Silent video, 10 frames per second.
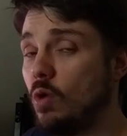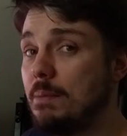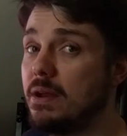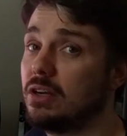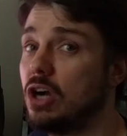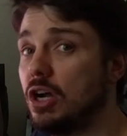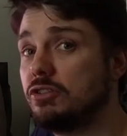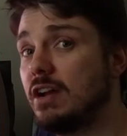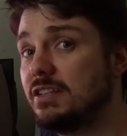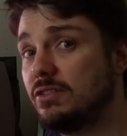better
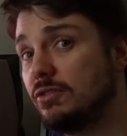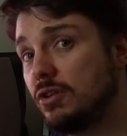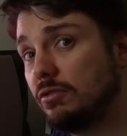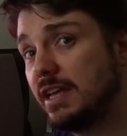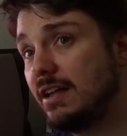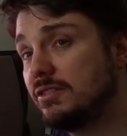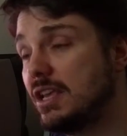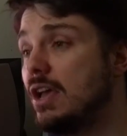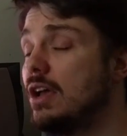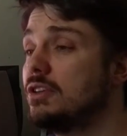contrast than those old Dells.
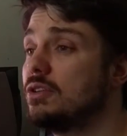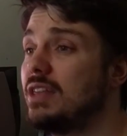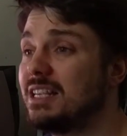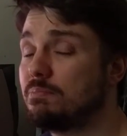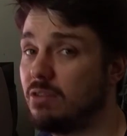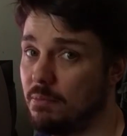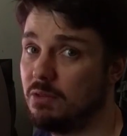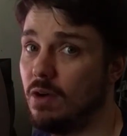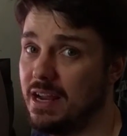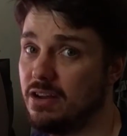So that's probably
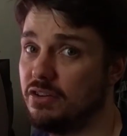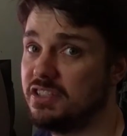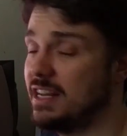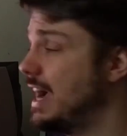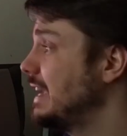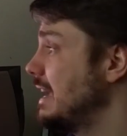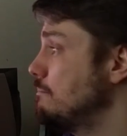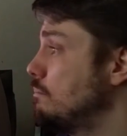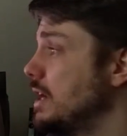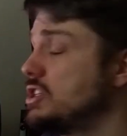why I notice it. I get
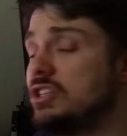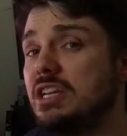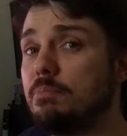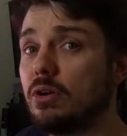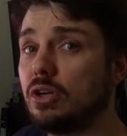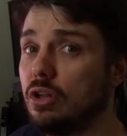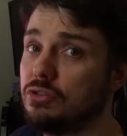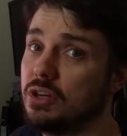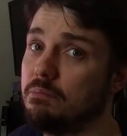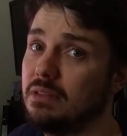much deeper,
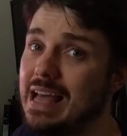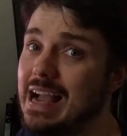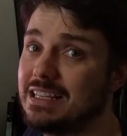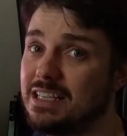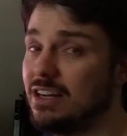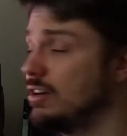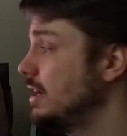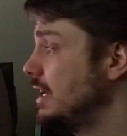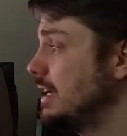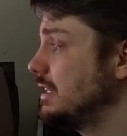closer blacks here
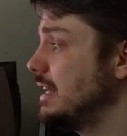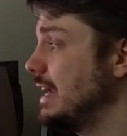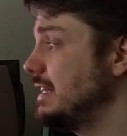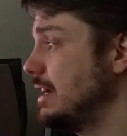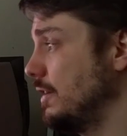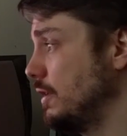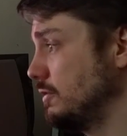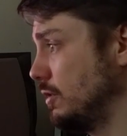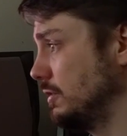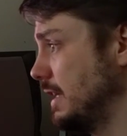than I did on those
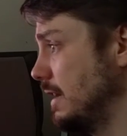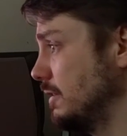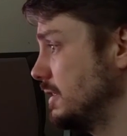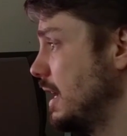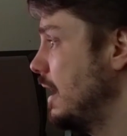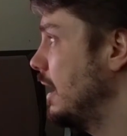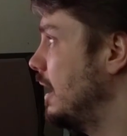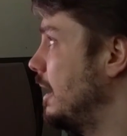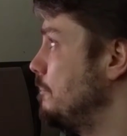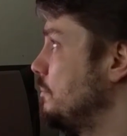old Dells.
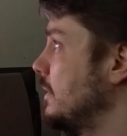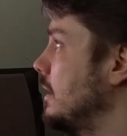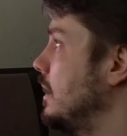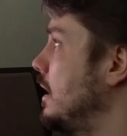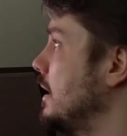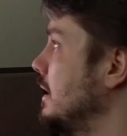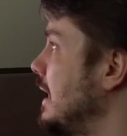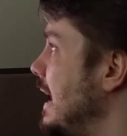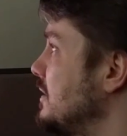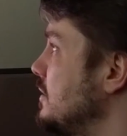On a
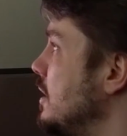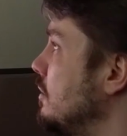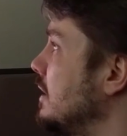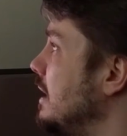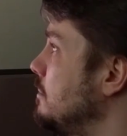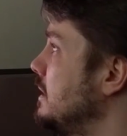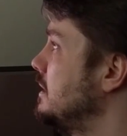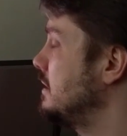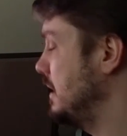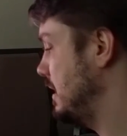last note, let me
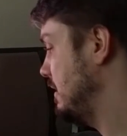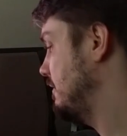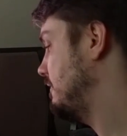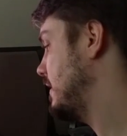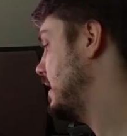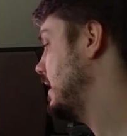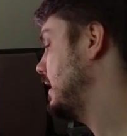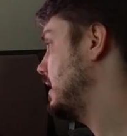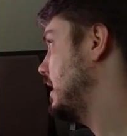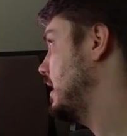see if I
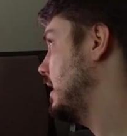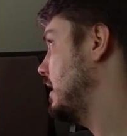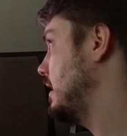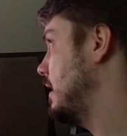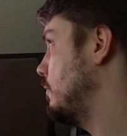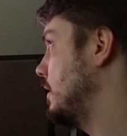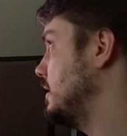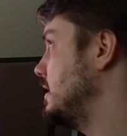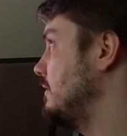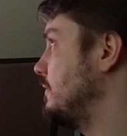can... I wanted to
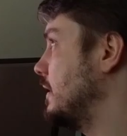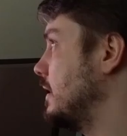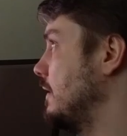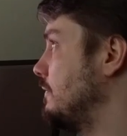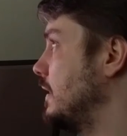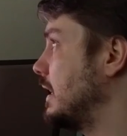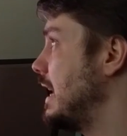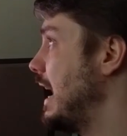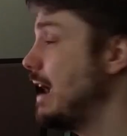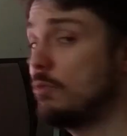see if the
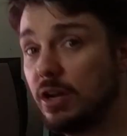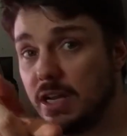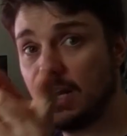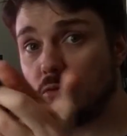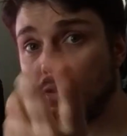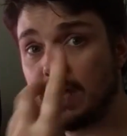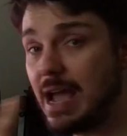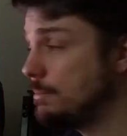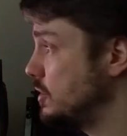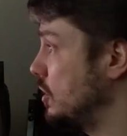camera here will
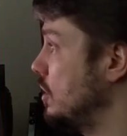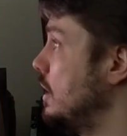capture